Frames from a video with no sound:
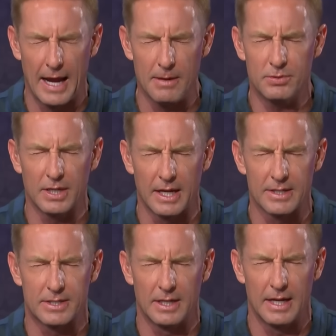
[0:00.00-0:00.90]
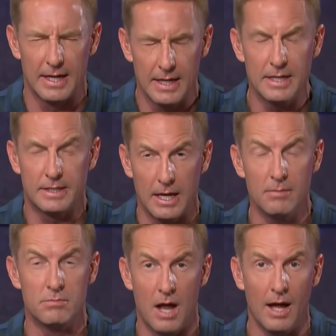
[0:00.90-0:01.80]
games against any
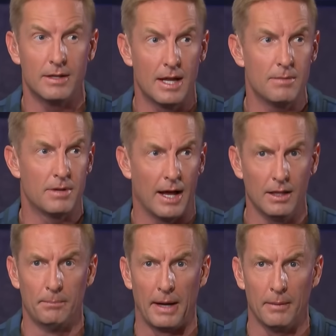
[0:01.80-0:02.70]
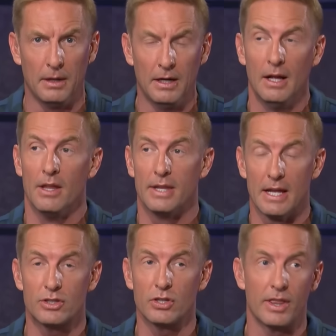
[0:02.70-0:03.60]
team not named Alabama? The
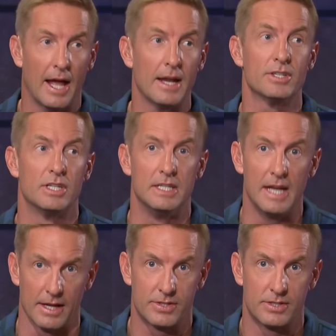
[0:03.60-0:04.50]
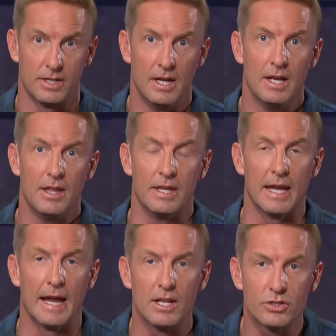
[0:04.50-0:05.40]
answer to that is yes.
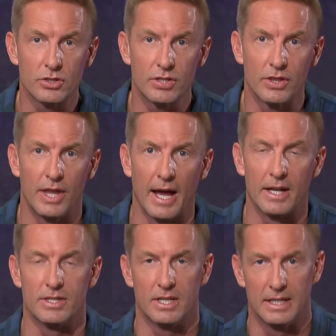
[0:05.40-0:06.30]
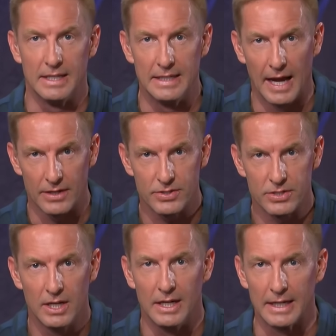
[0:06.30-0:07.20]
The answer to that is
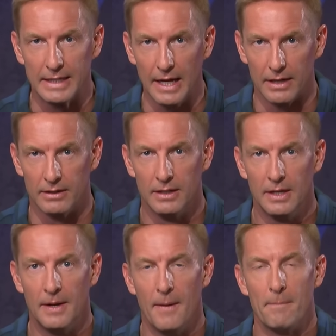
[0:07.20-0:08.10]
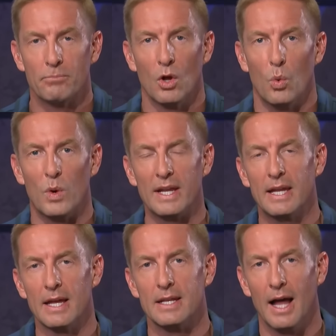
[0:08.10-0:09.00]
yes. Again, we
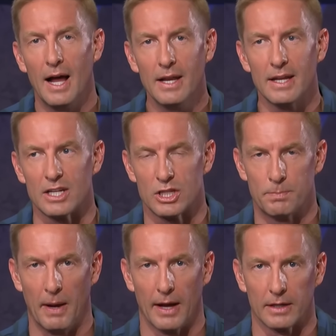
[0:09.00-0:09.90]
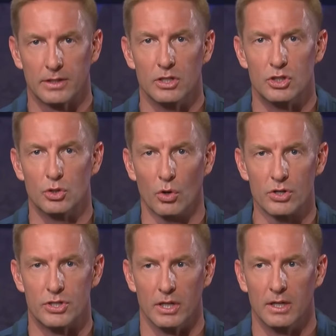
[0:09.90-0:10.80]
cannot expect
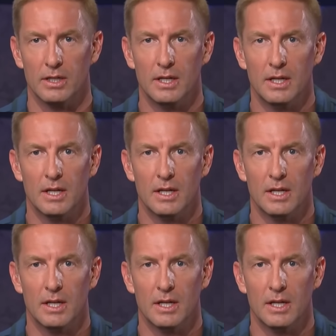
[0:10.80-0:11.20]
Georgia